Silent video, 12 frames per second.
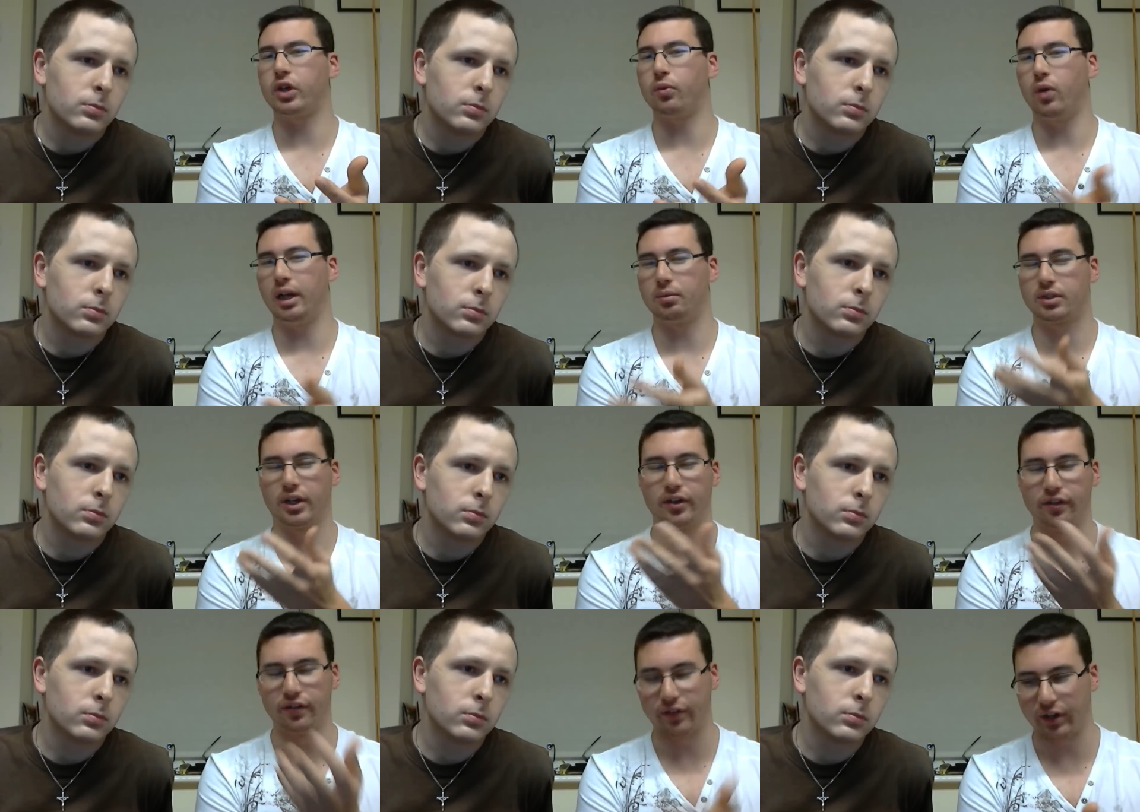Speaker 1: Jarrett, while it was
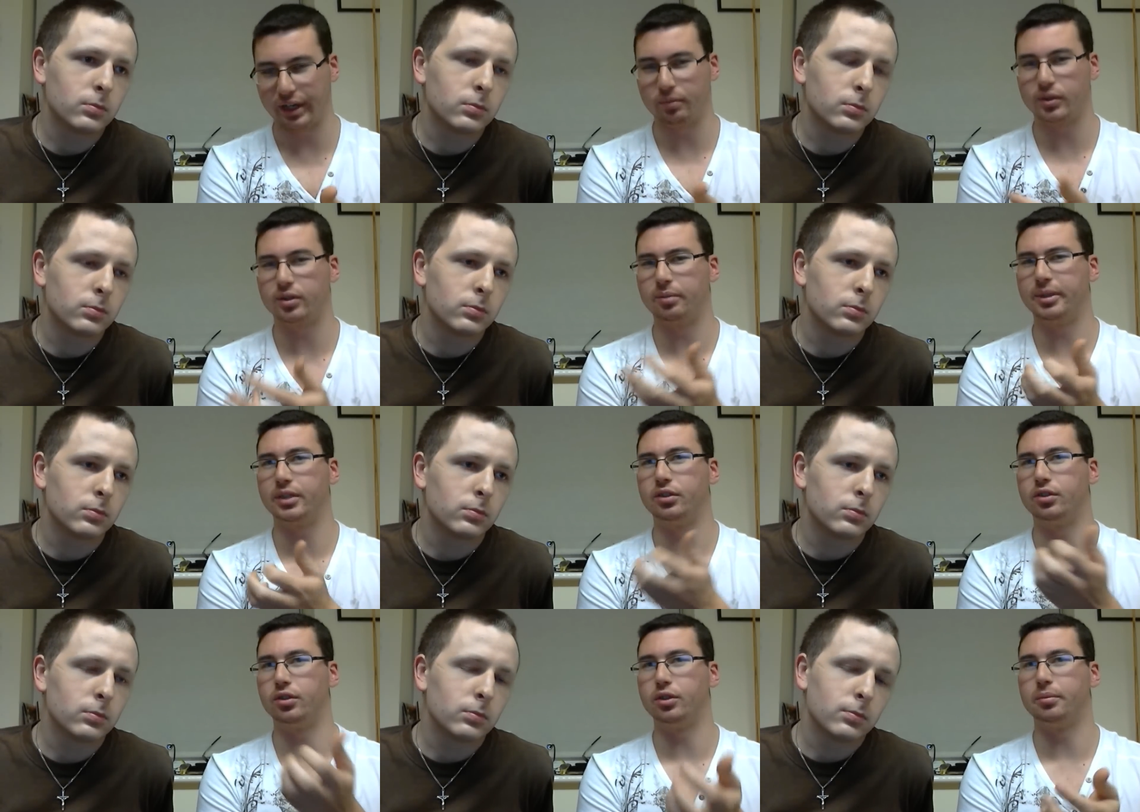kind of funny, was a bit
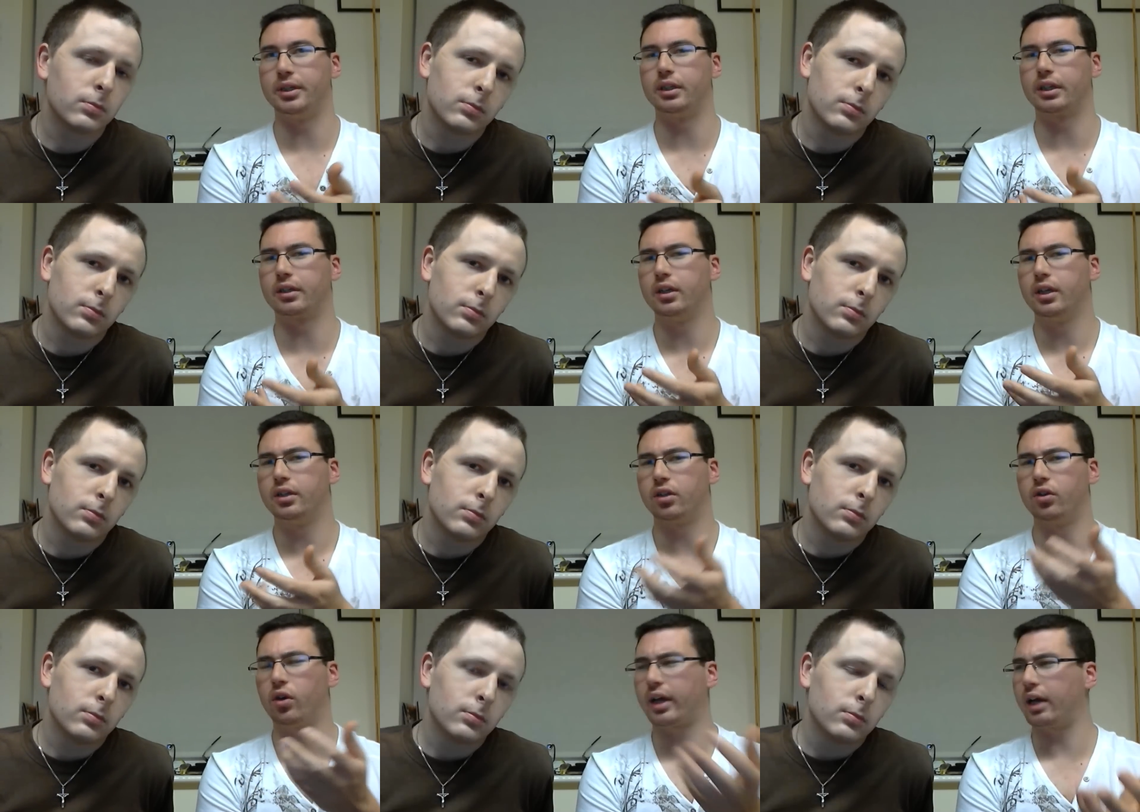stupid. The,
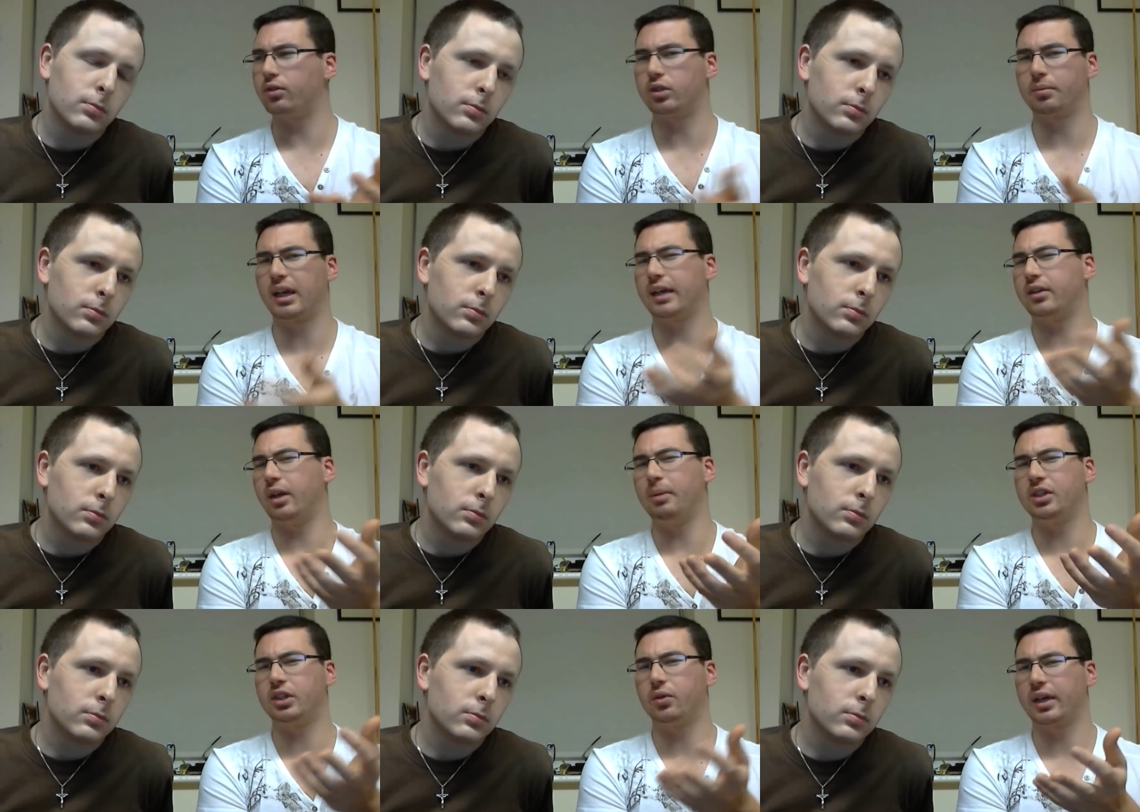the knockouts, I'm glad,
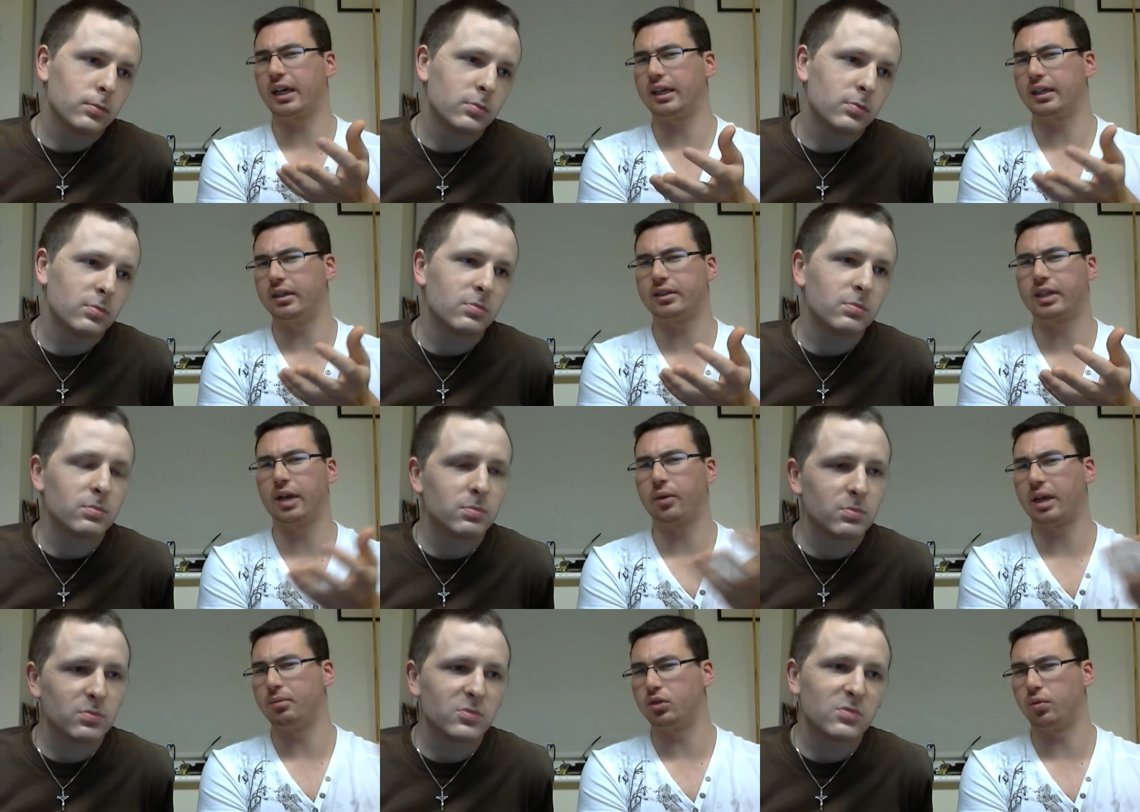I'm actually quite glad
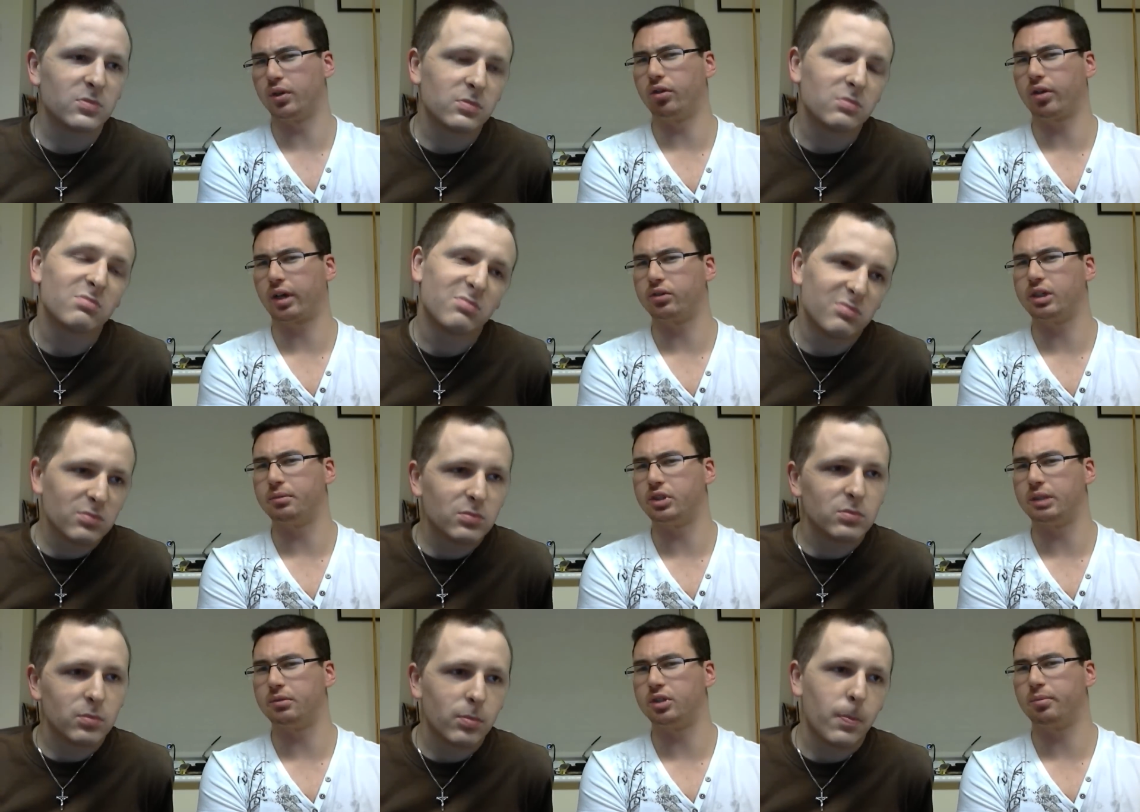Gail Kim has won the Knockouts
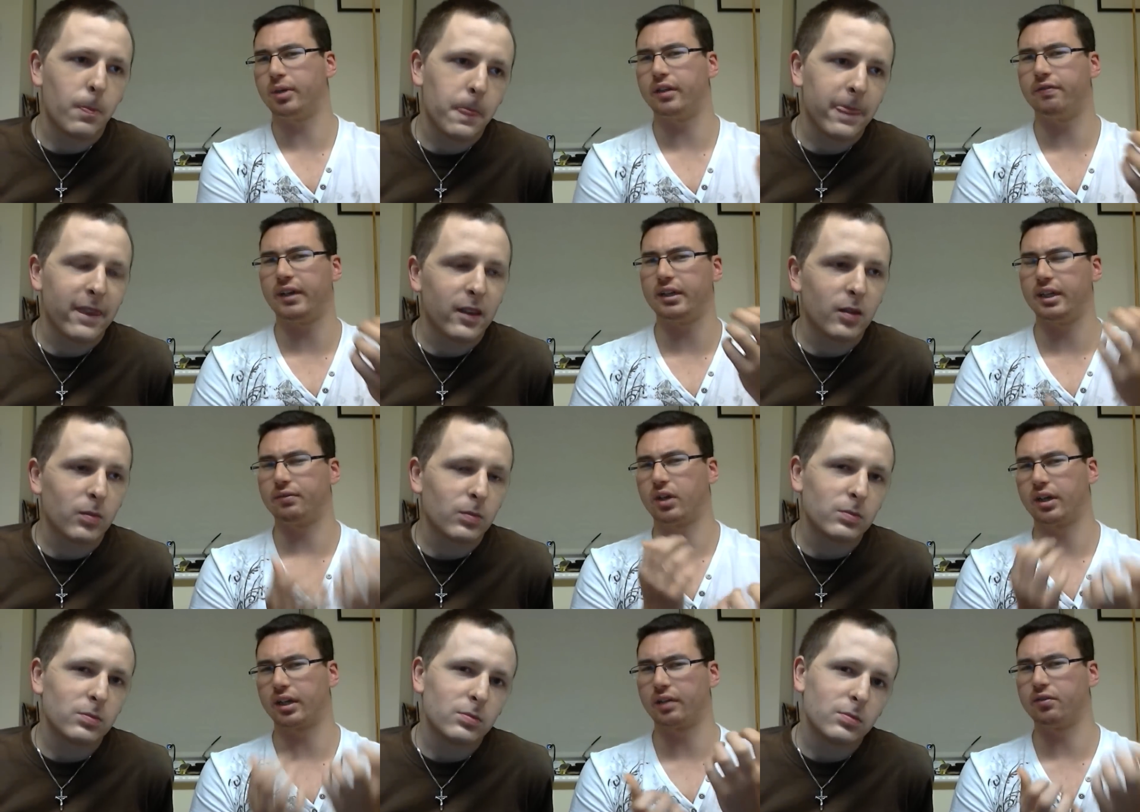Championship, despite the fact that they've
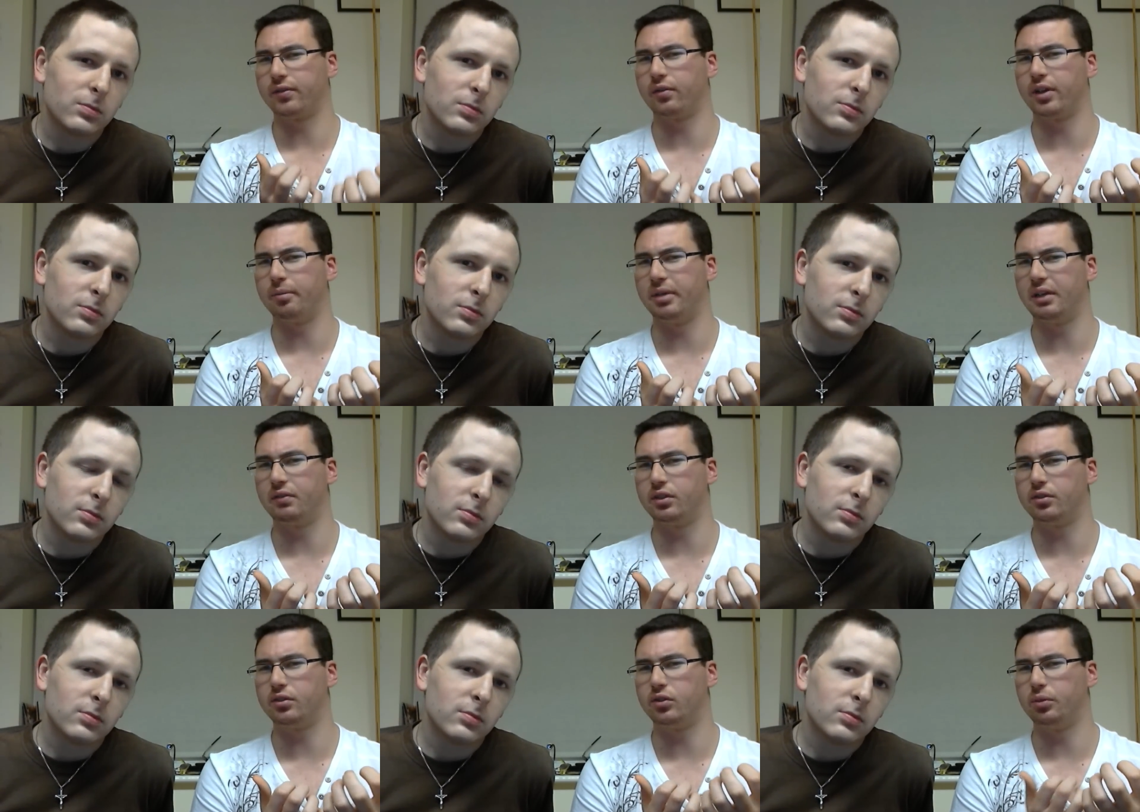kind of given Velvet a bit of
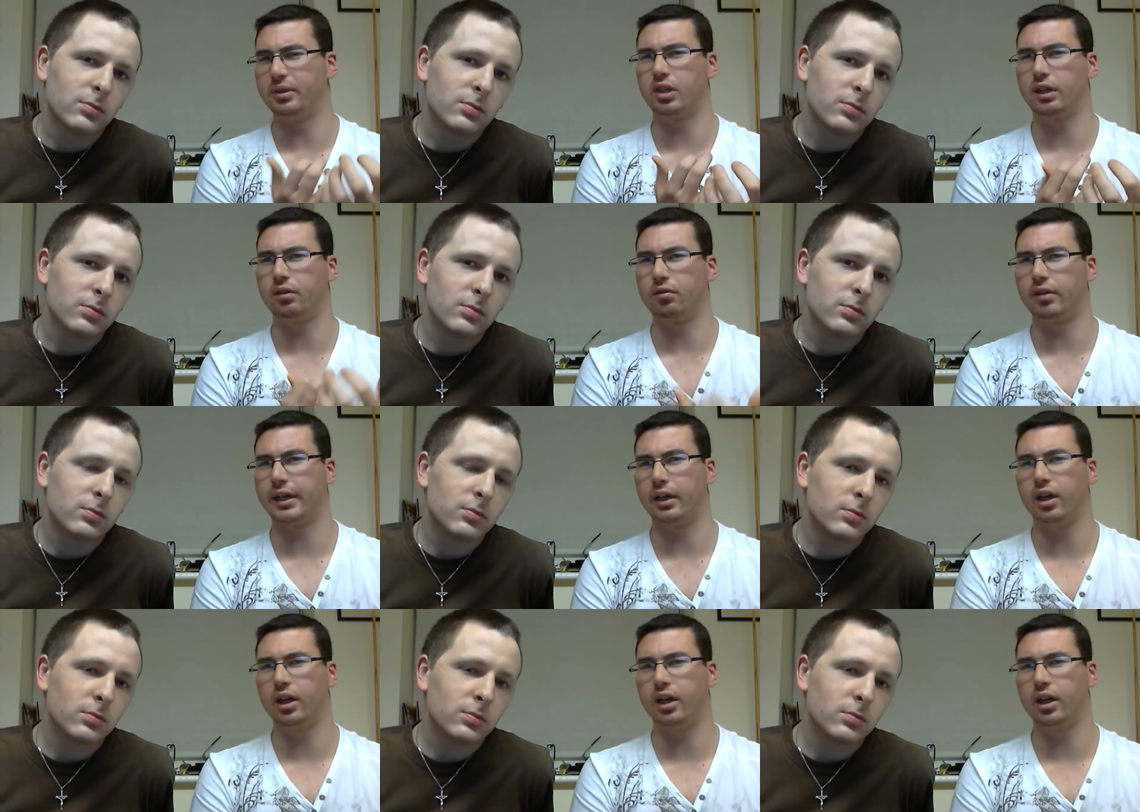a stupid title reign.